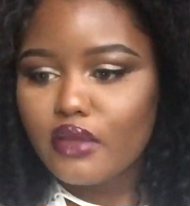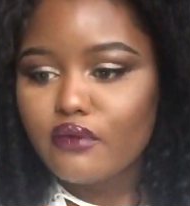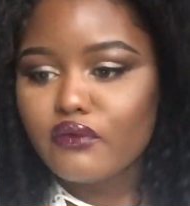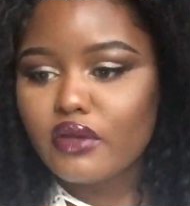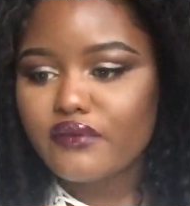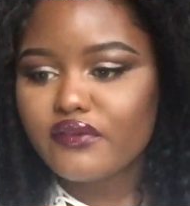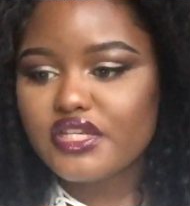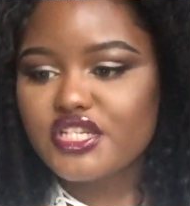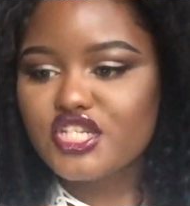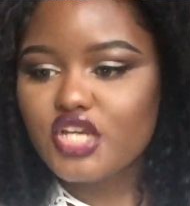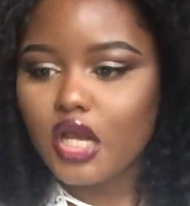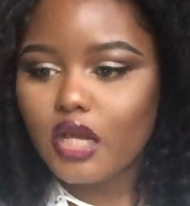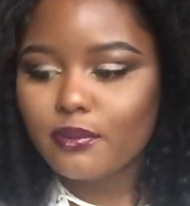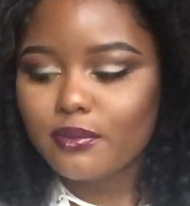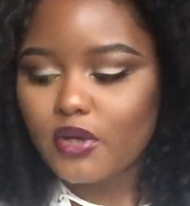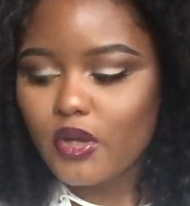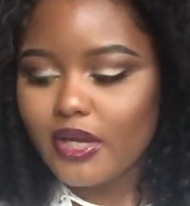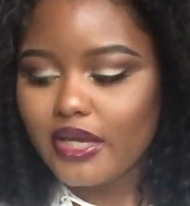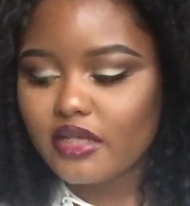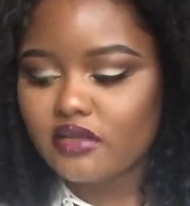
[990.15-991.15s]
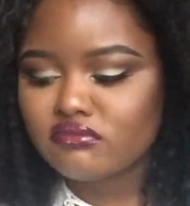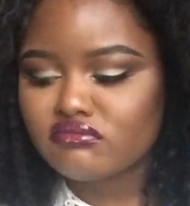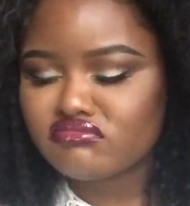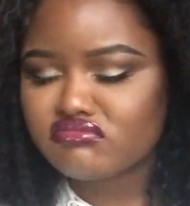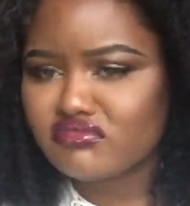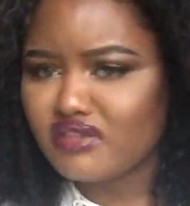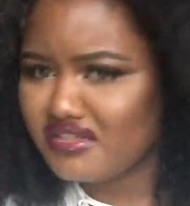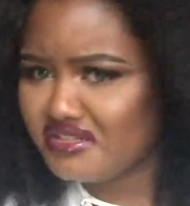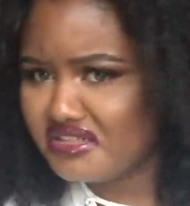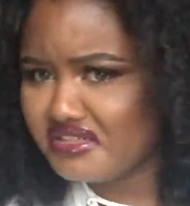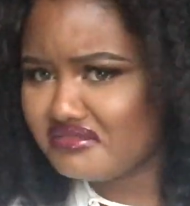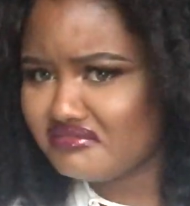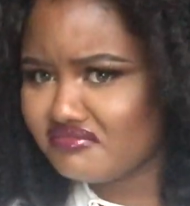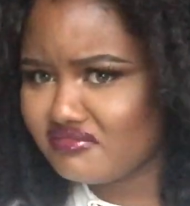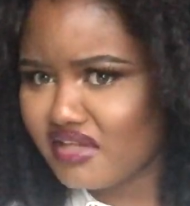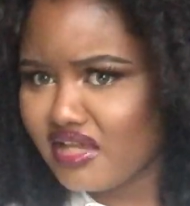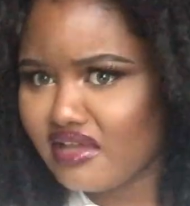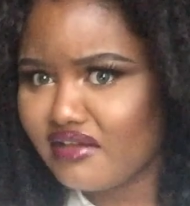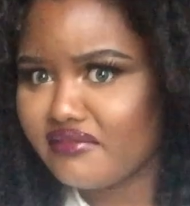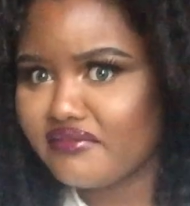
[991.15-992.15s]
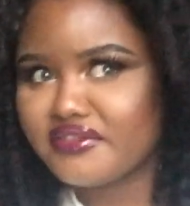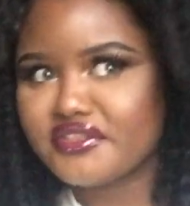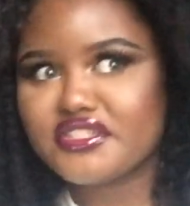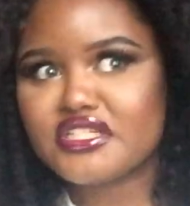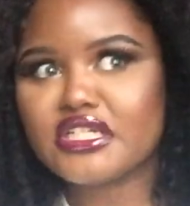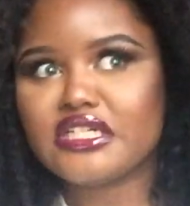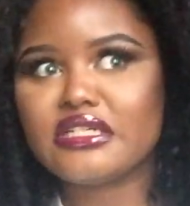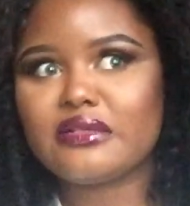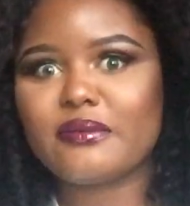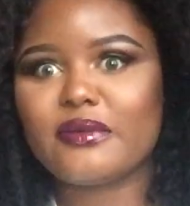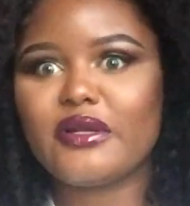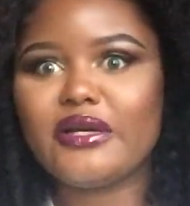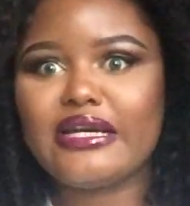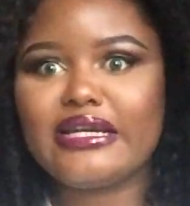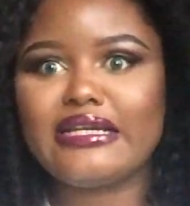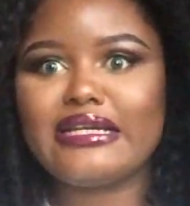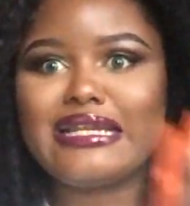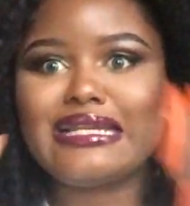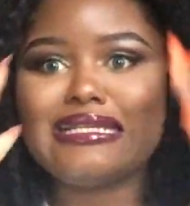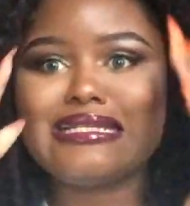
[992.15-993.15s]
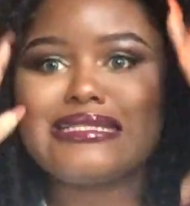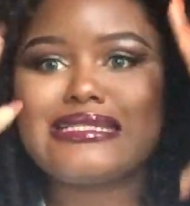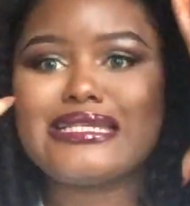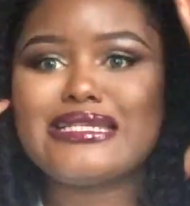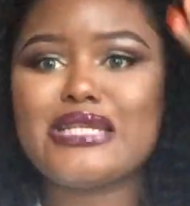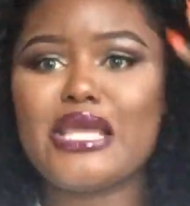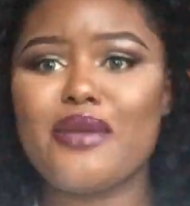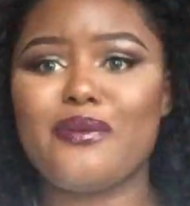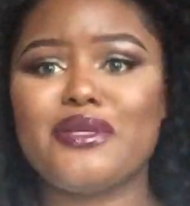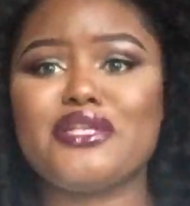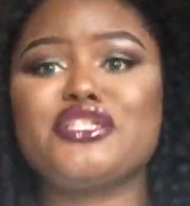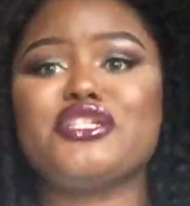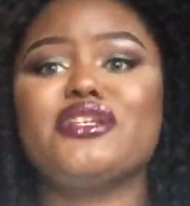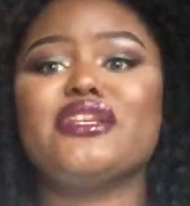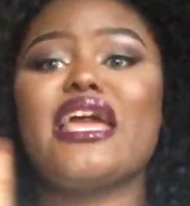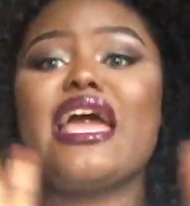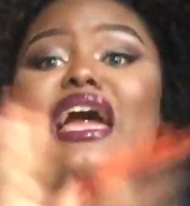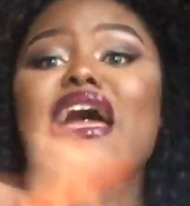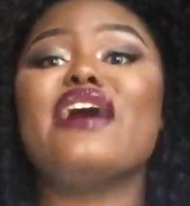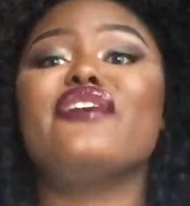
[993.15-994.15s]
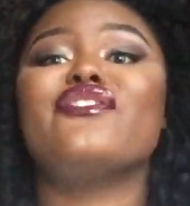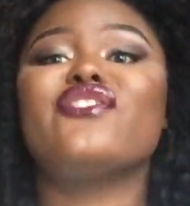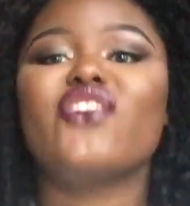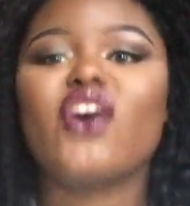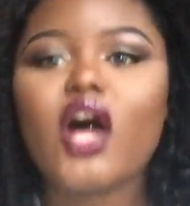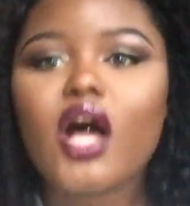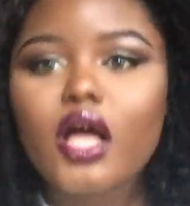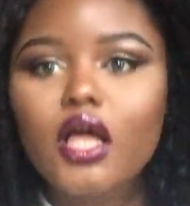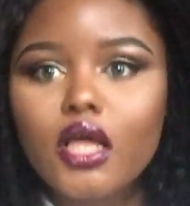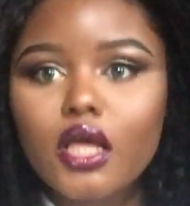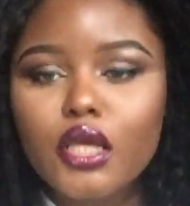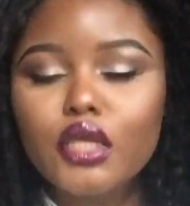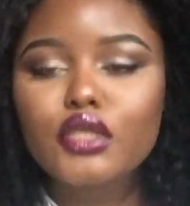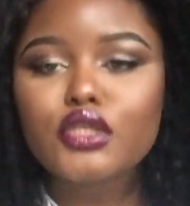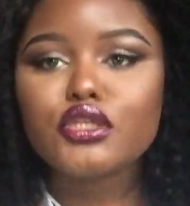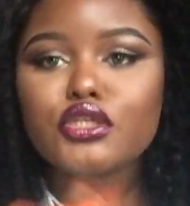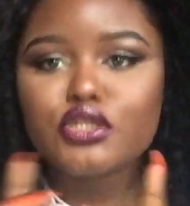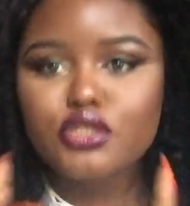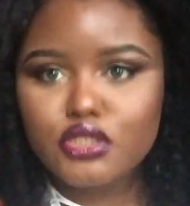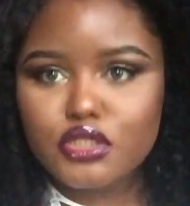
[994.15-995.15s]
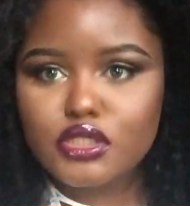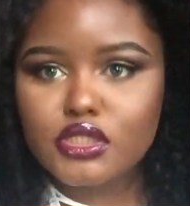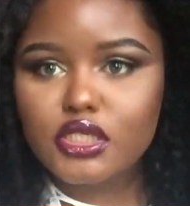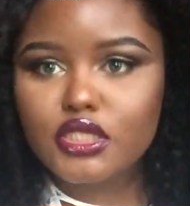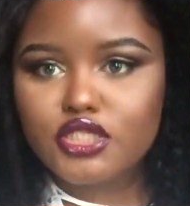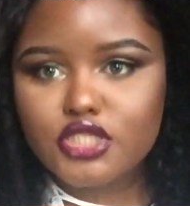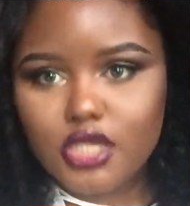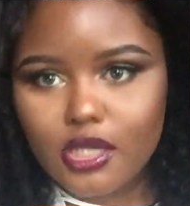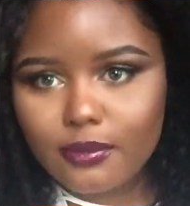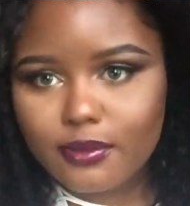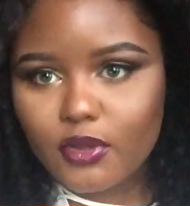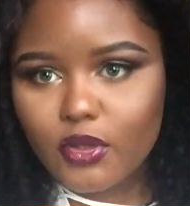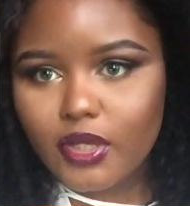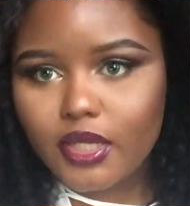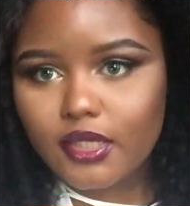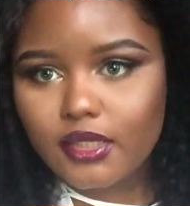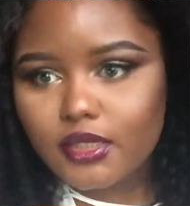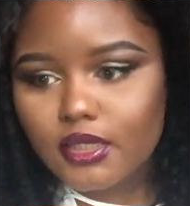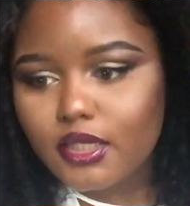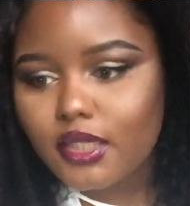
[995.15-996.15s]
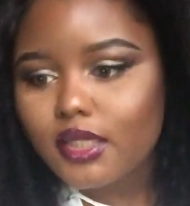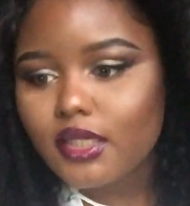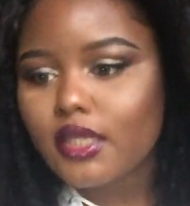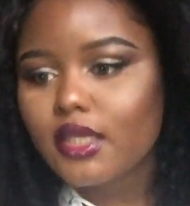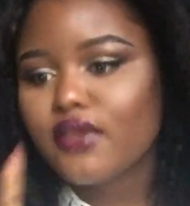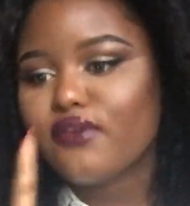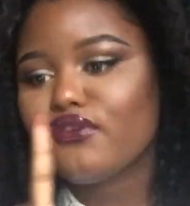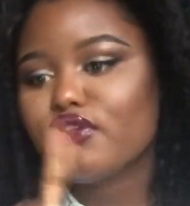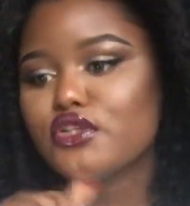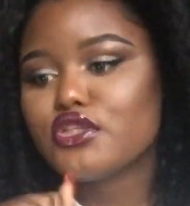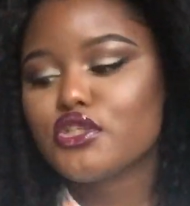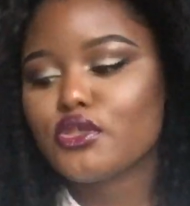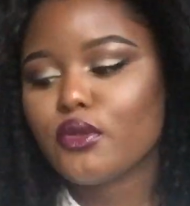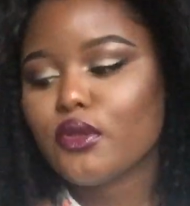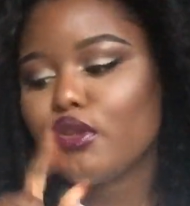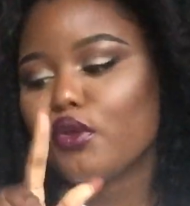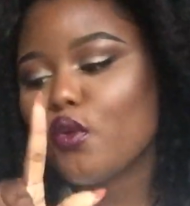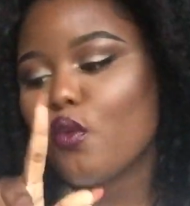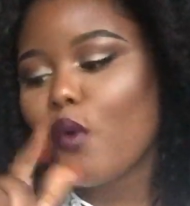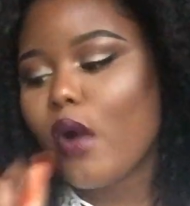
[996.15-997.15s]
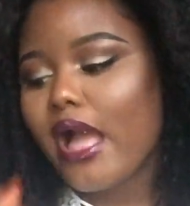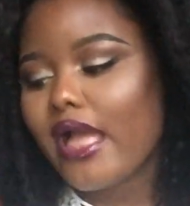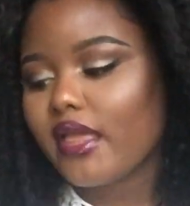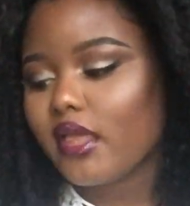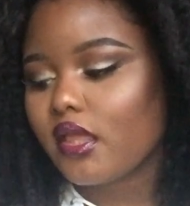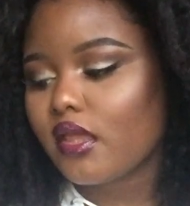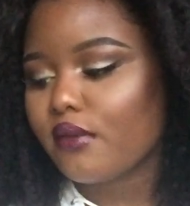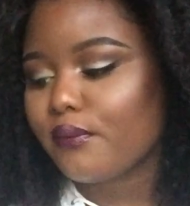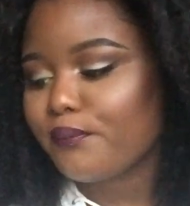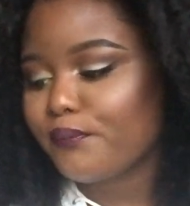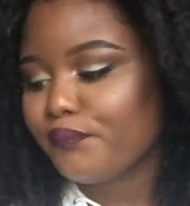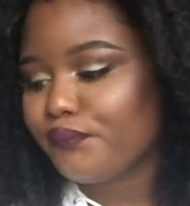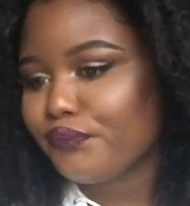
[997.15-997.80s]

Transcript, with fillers: Favorite chart line. I don't have a chart line, and no one should ever use a chart line. If you do, you're whack.